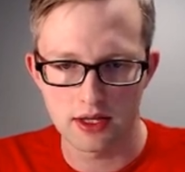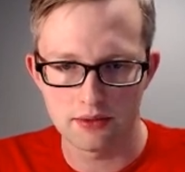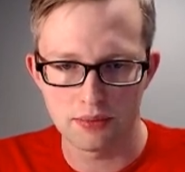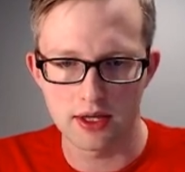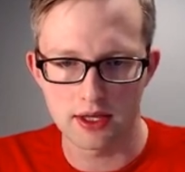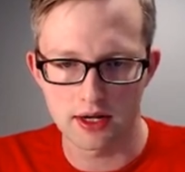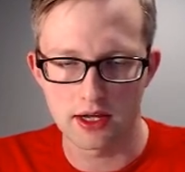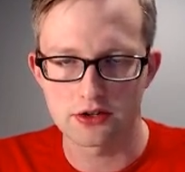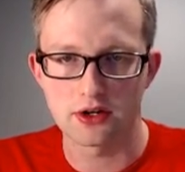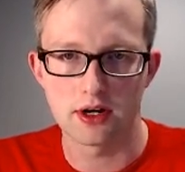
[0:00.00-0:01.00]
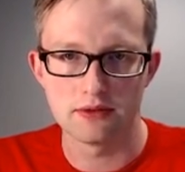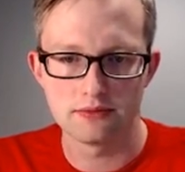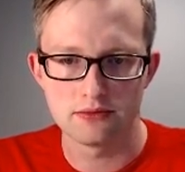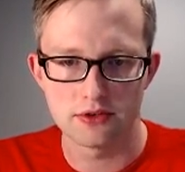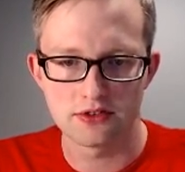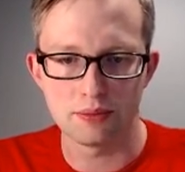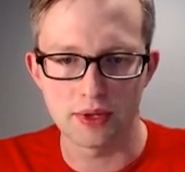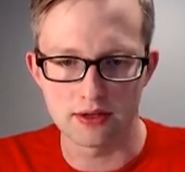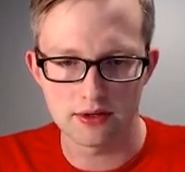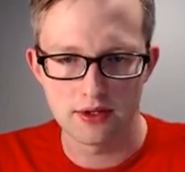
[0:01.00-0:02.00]
being an electron
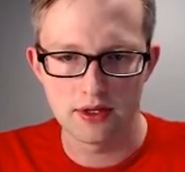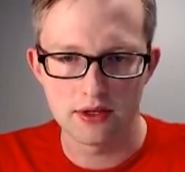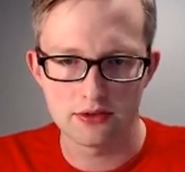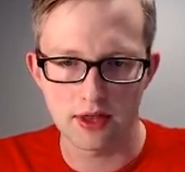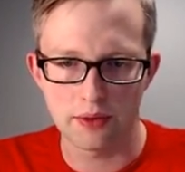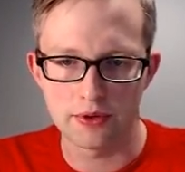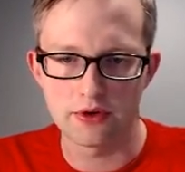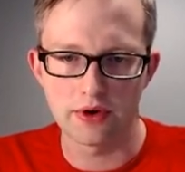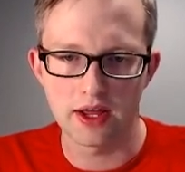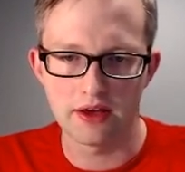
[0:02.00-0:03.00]
recipient so that we don't have